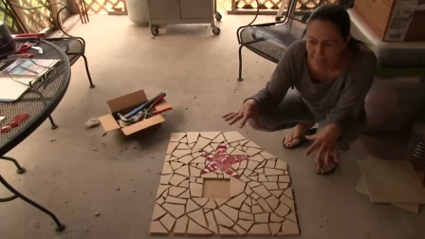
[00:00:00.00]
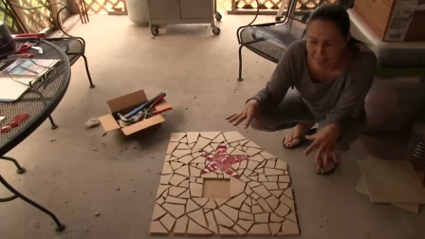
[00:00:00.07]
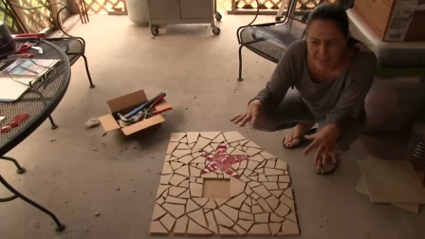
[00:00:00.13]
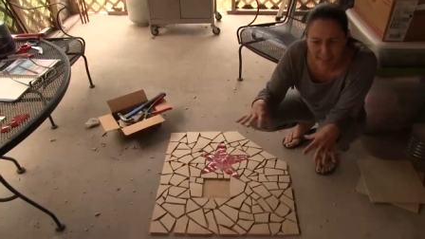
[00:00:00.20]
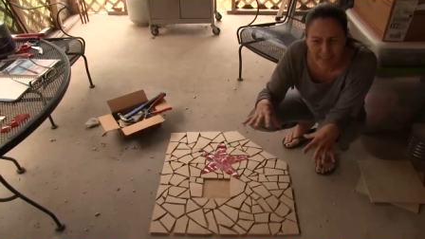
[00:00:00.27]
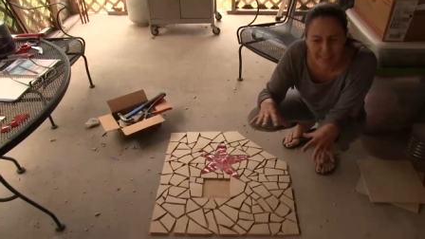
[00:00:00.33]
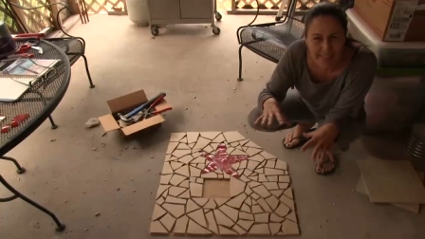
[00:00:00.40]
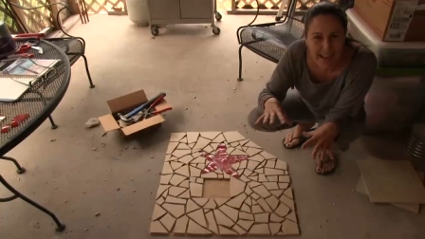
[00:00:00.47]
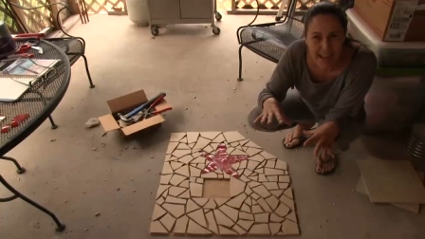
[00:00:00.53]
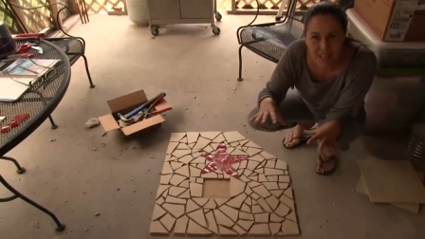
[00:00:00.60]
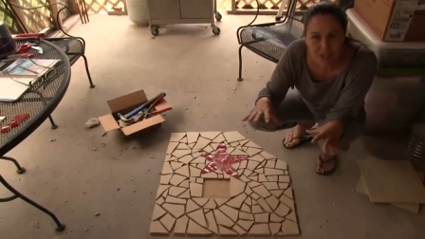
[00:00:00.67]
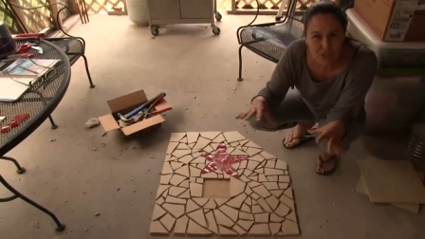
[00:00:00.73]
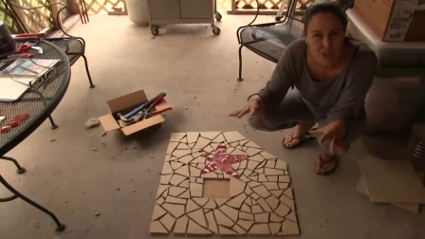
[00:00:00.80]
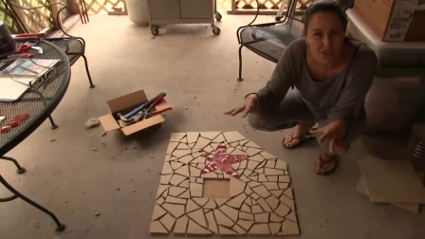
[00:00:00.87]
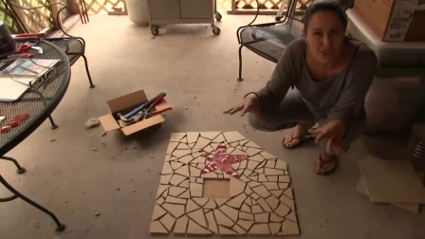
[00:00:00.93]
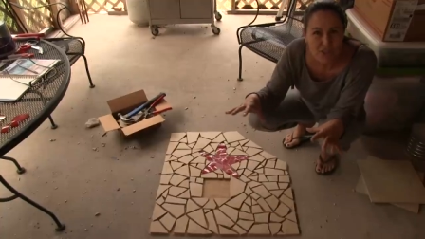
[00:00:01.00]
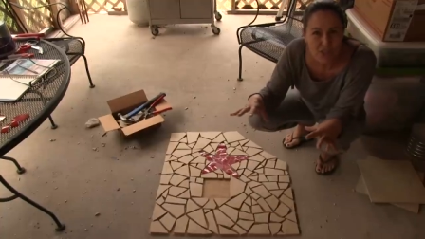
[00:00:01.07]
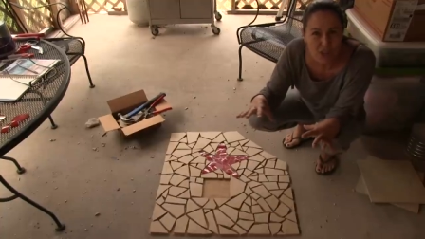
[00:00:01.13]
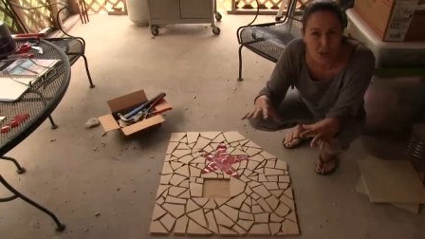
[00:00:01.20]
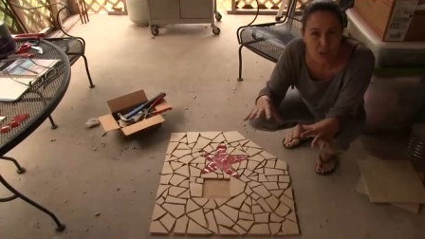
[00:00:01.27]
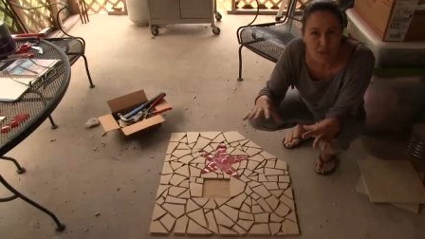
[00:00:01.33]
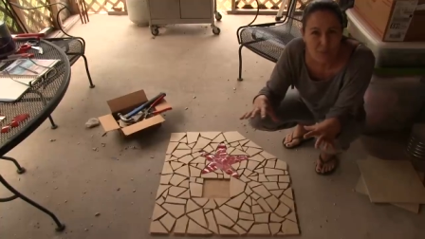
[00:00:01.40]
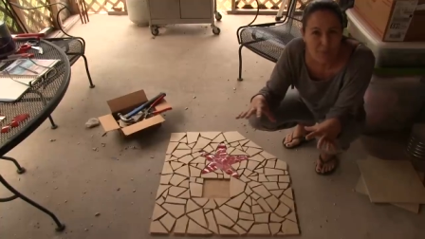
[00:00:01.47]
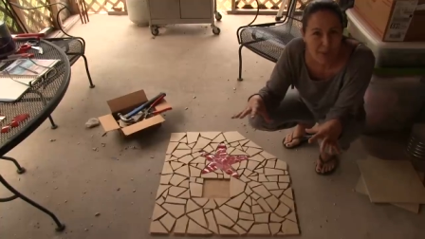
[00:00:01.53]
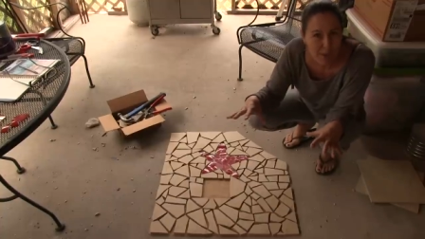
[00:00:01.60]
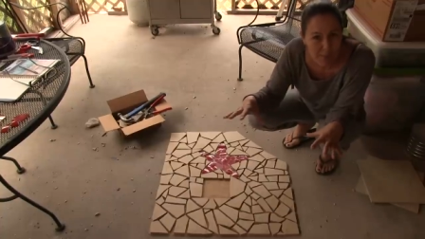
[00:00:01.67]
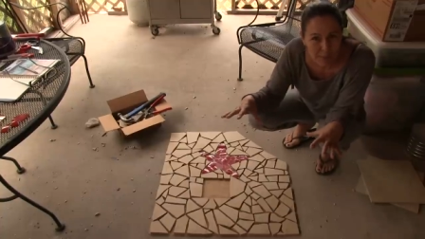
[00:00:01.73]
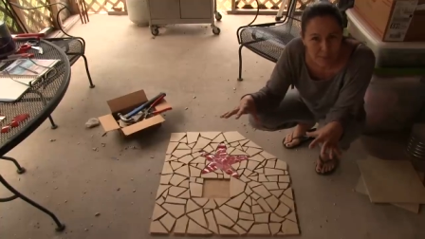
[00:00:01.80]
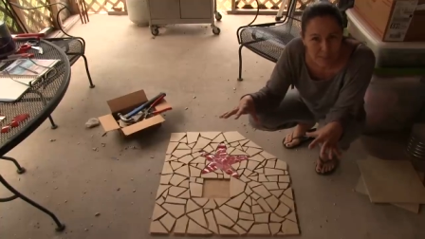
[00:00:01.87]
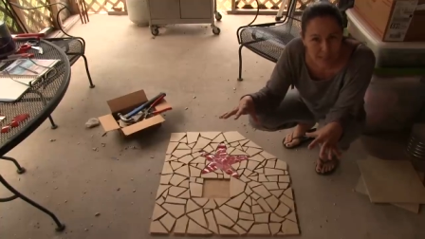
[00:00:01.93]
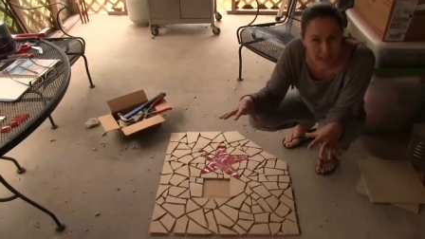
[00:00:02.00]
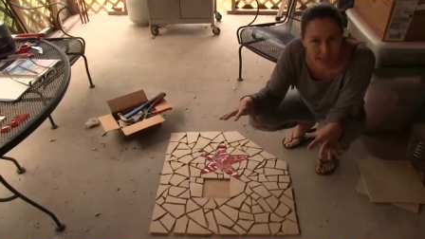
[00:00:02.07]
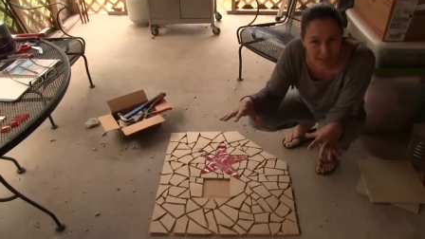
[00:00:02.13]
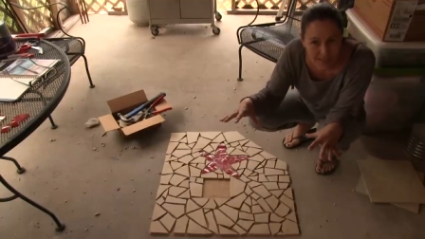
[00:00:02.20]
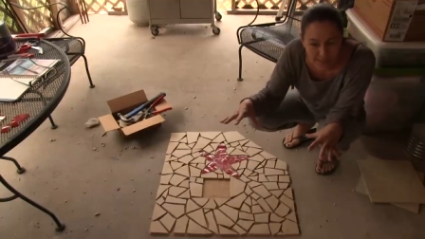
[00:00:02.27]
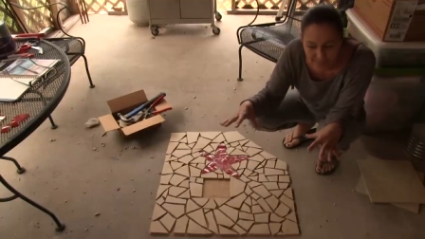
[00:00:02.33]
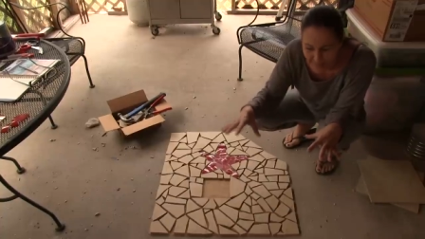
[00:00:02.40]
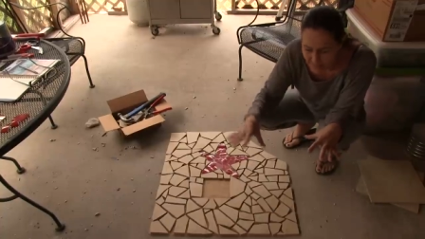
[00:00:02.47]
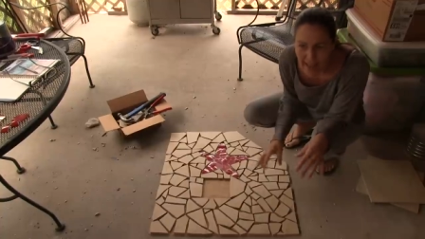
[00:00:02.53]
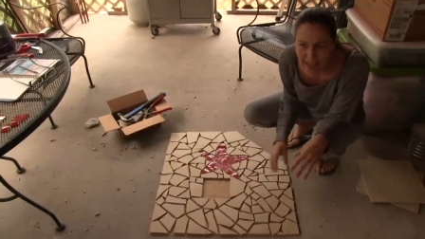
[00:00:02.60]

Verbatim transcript: like natural stone pebble tiles.